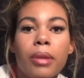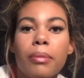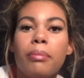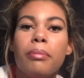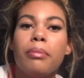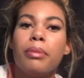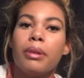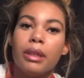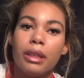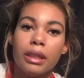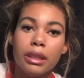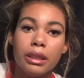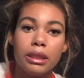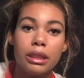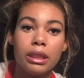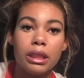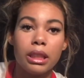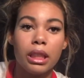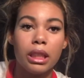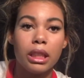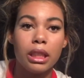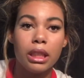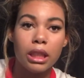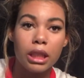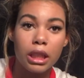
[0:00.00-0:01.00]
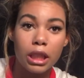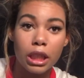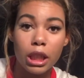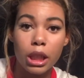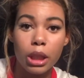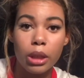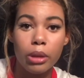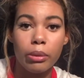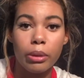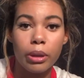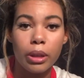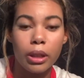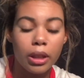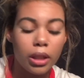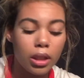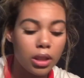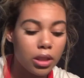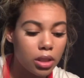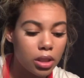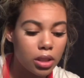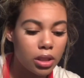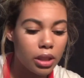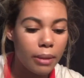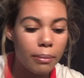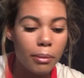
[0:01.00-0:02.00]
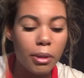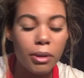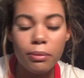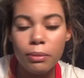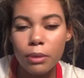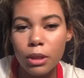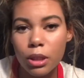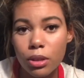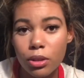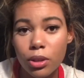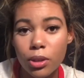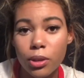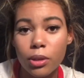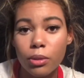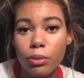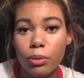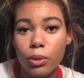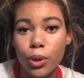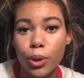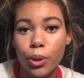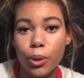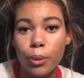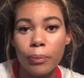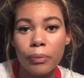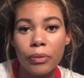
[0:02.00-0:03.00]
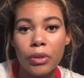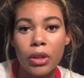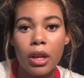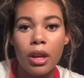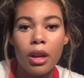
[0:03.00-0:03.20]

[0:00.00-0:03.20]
But anyways, they moved me into the room.